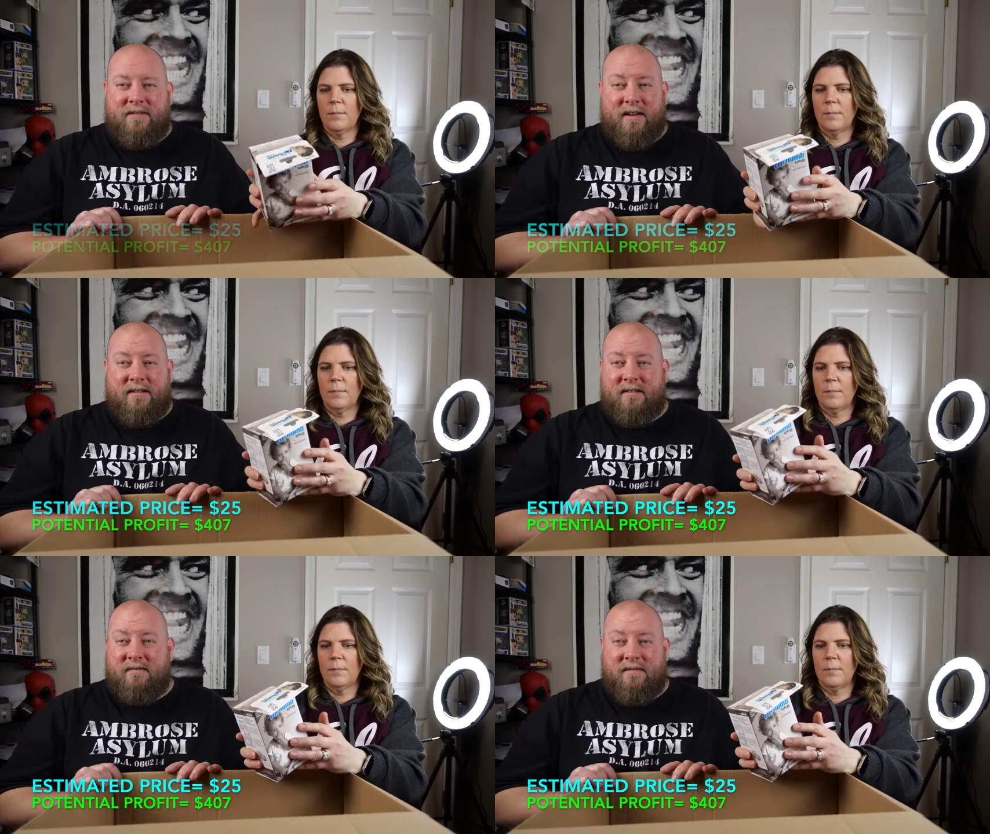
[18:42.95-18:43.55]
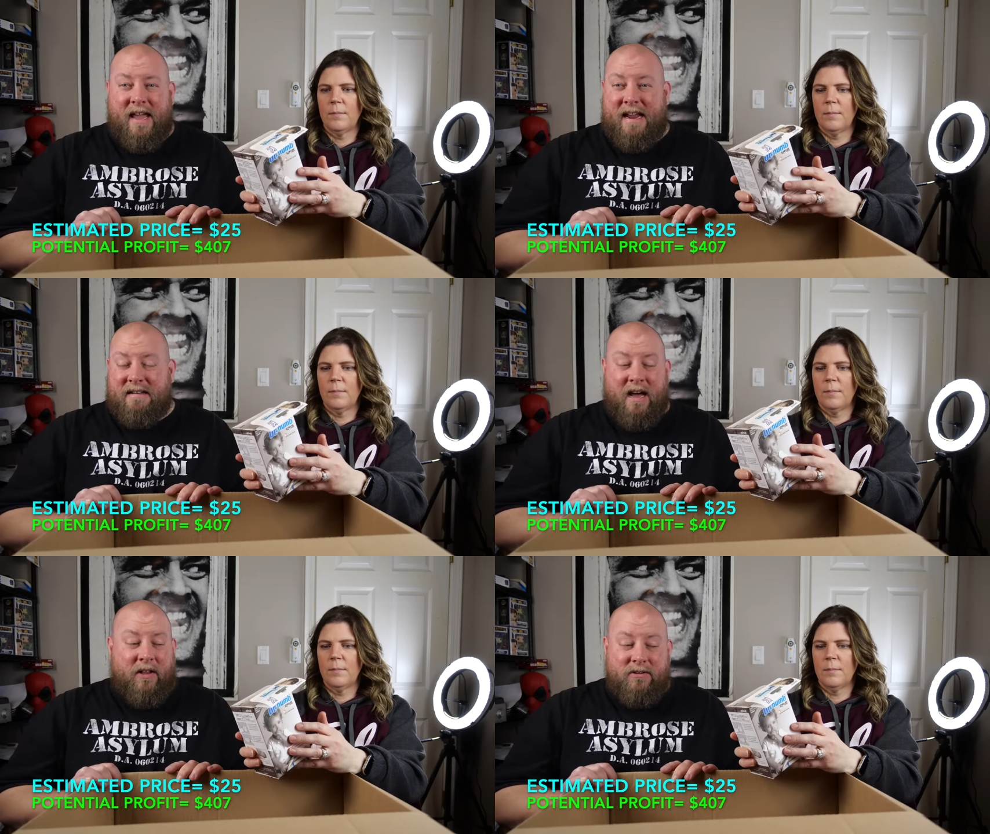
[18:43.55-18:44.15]
Speaker 1: six,
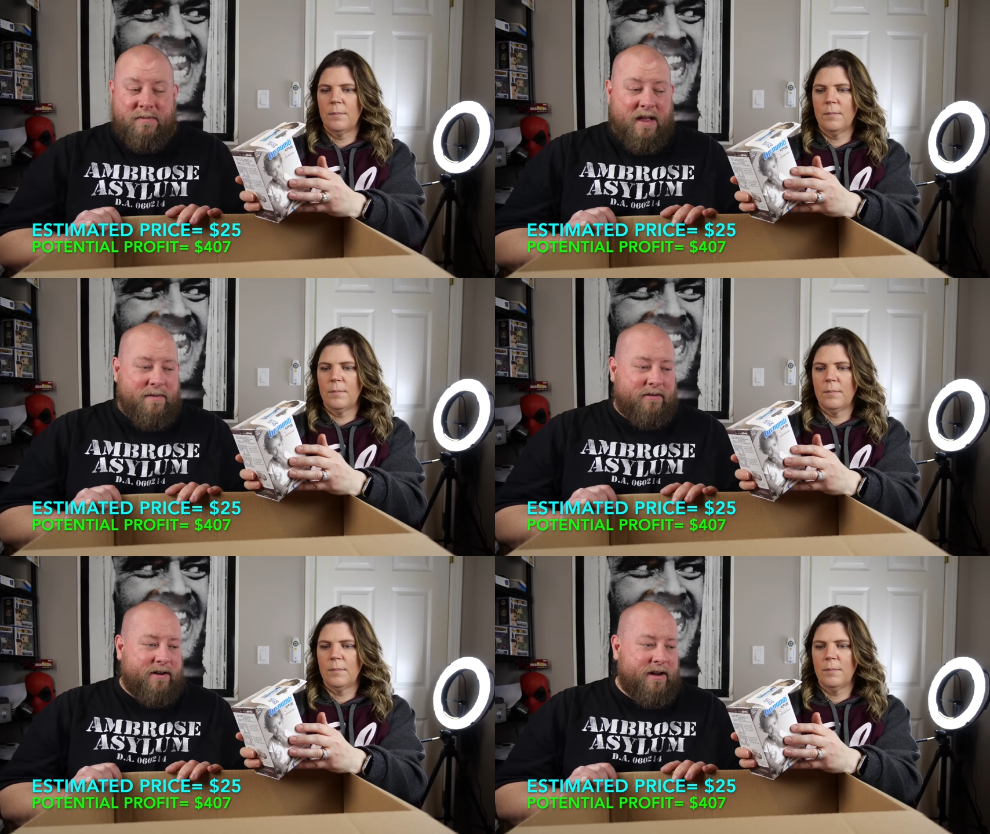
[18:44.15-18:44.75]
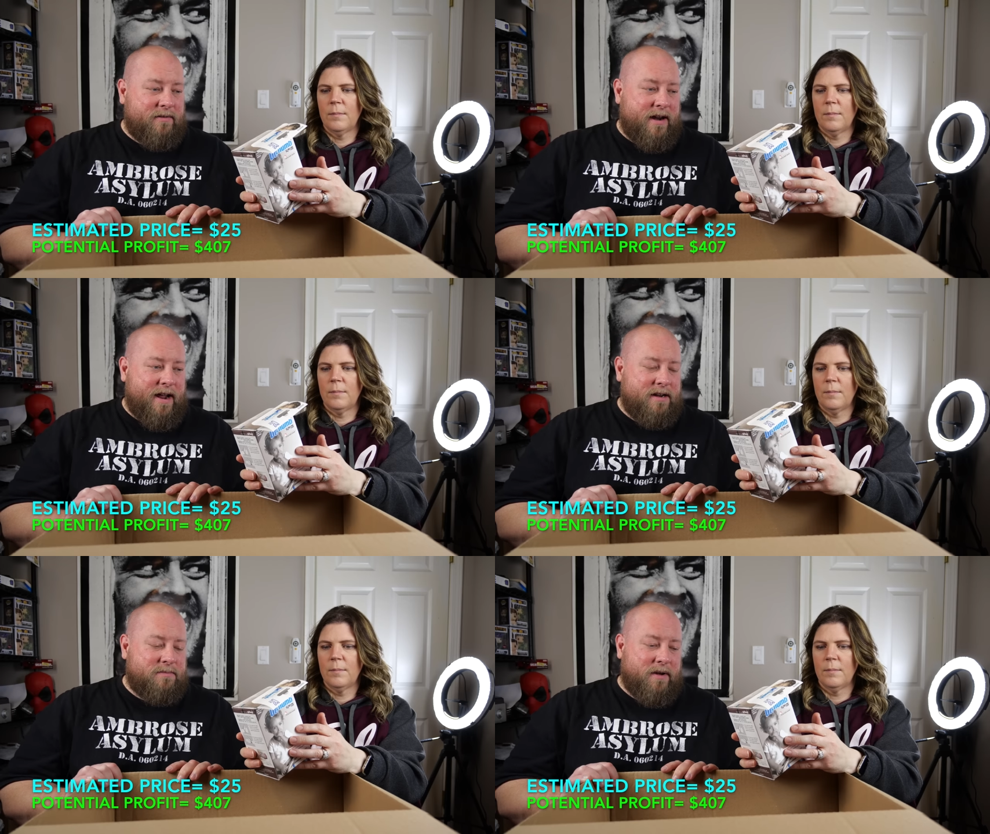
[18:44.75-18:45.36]
eight dollars maybe around that
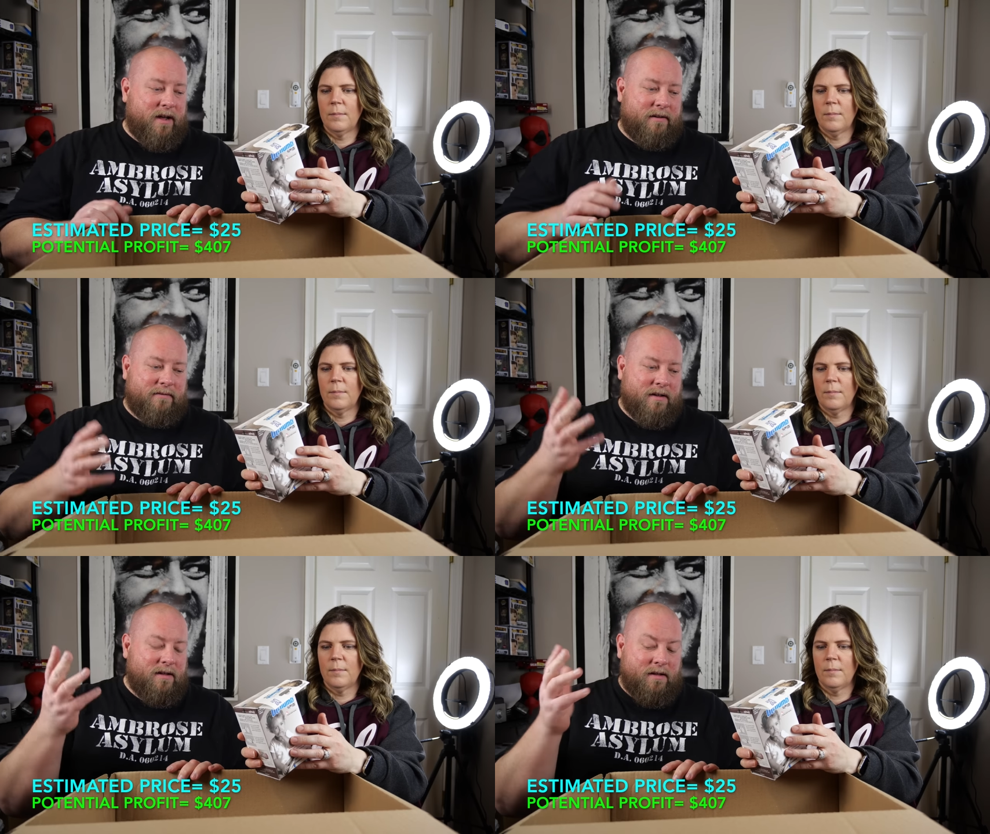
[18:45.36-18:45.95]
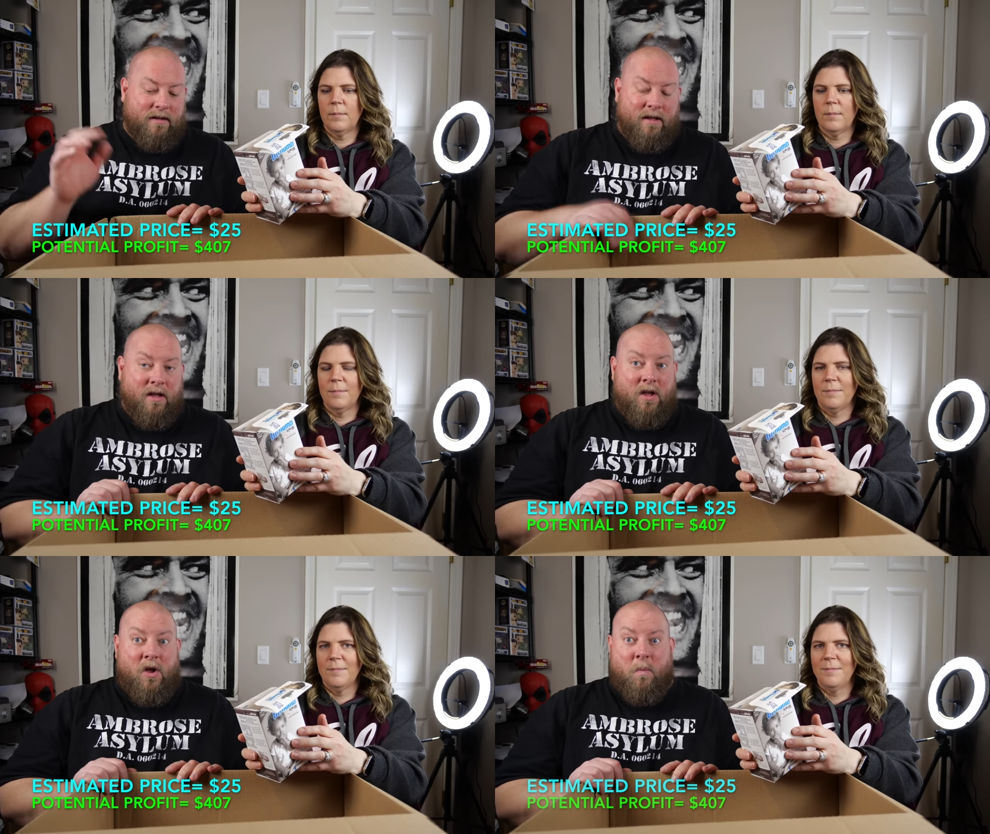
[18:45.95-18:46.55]
range. But
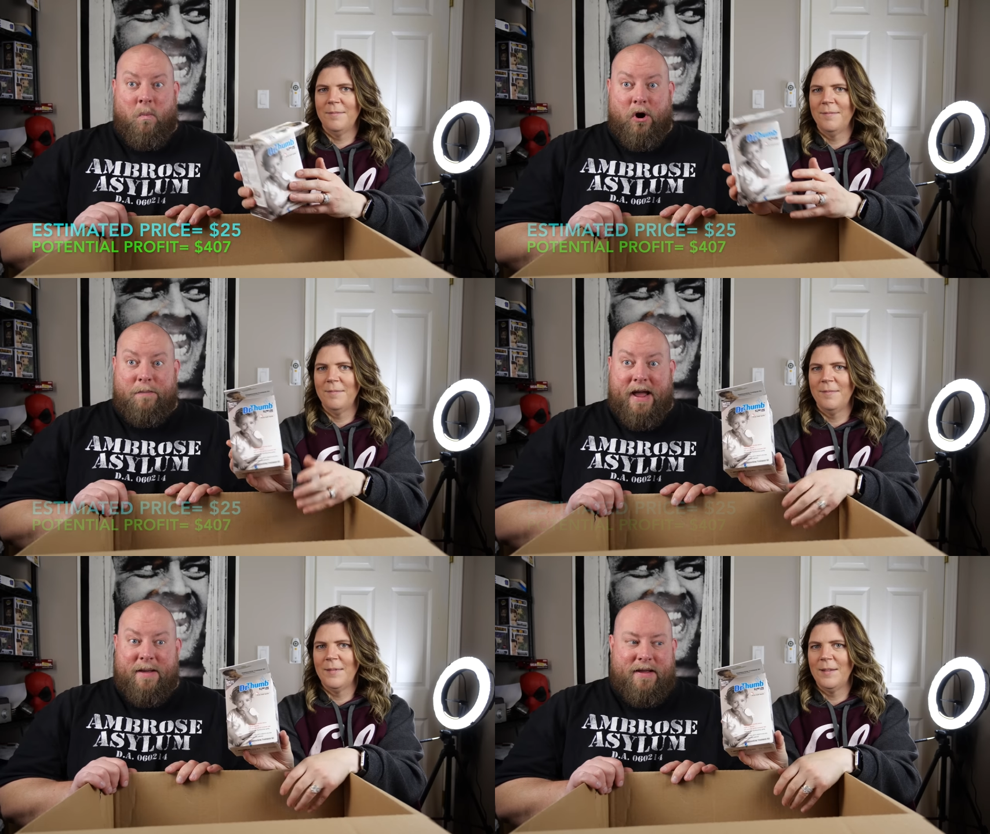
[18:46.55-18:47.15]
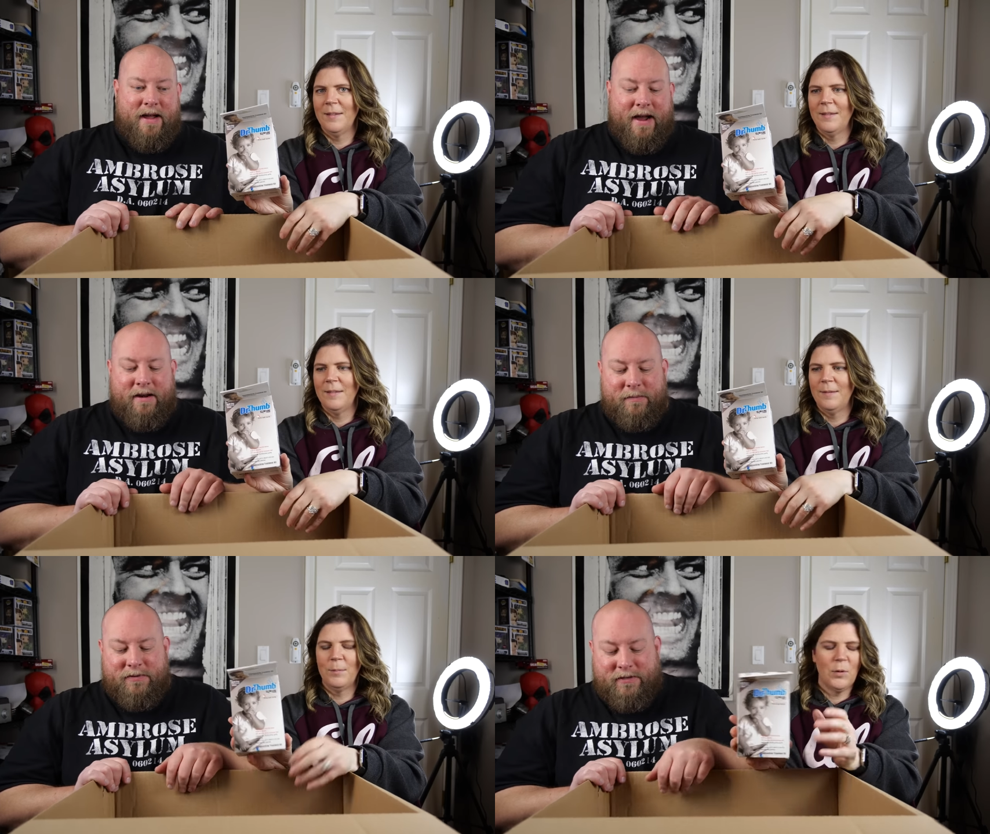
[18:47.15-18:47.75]
more baby
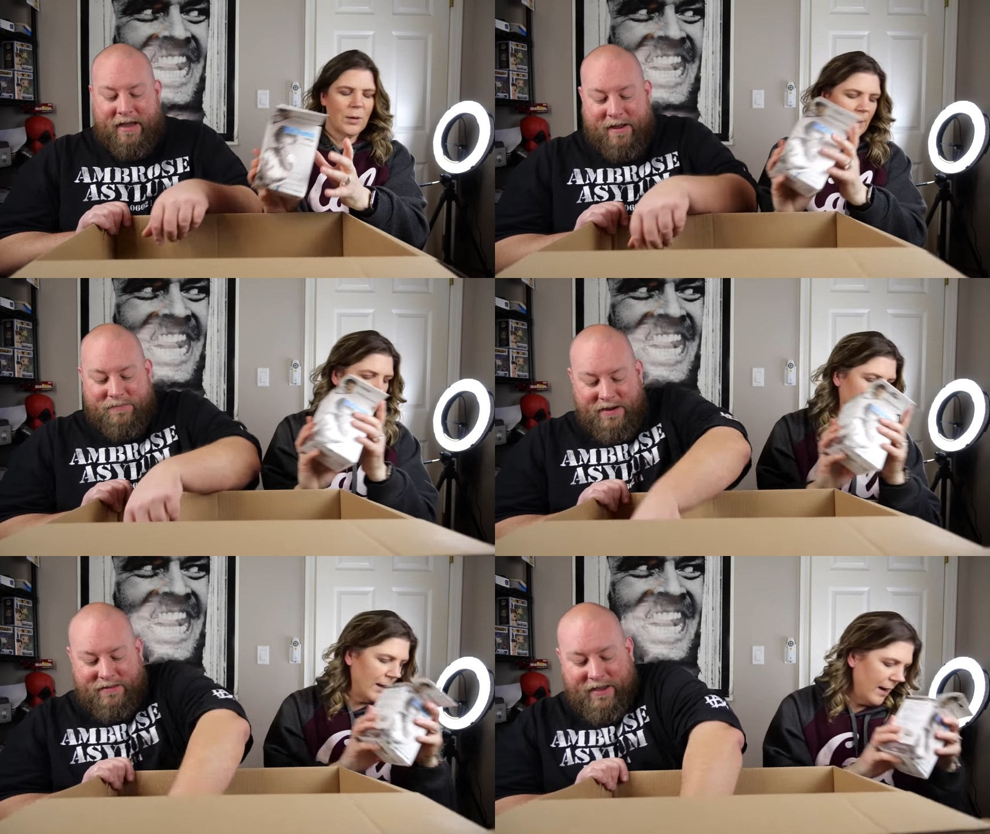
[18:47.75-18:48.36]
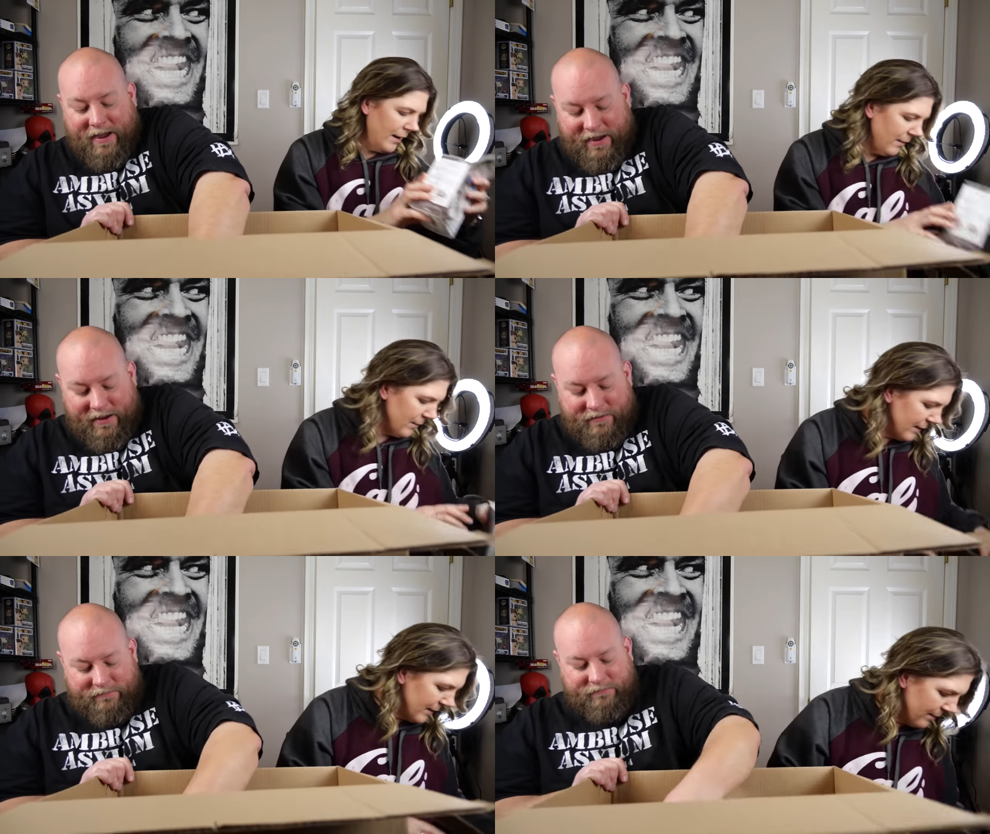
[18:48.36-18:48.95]
items. More Can't baby beat
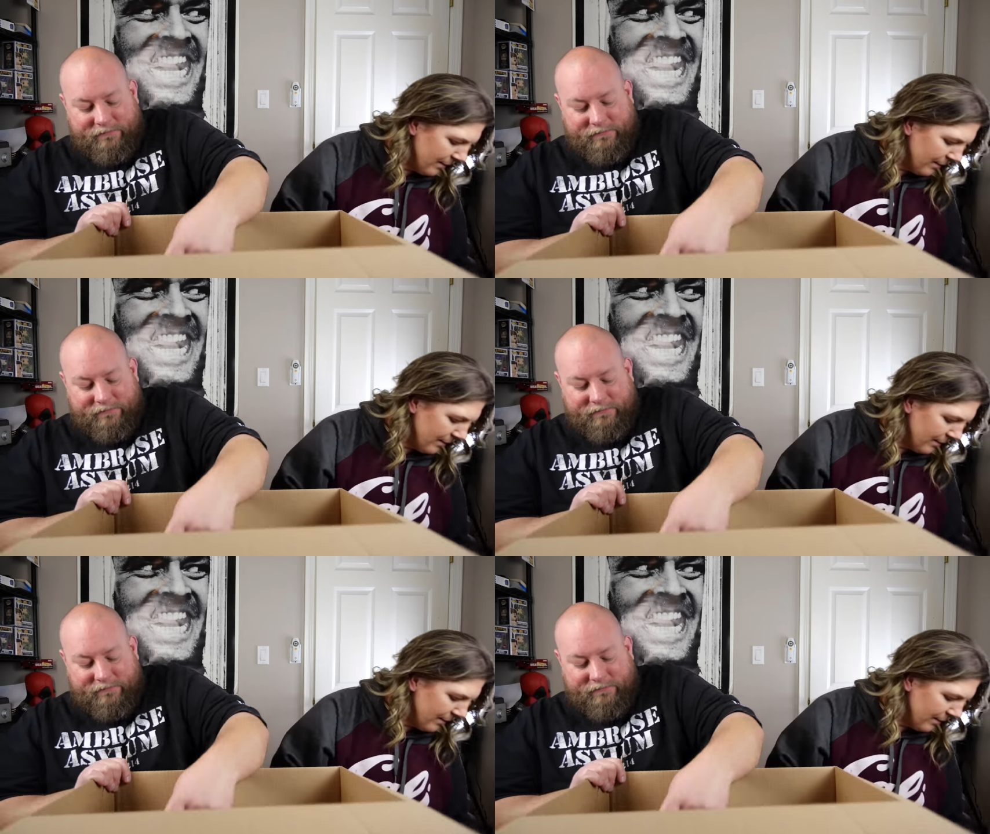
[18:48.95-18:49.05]
items. that.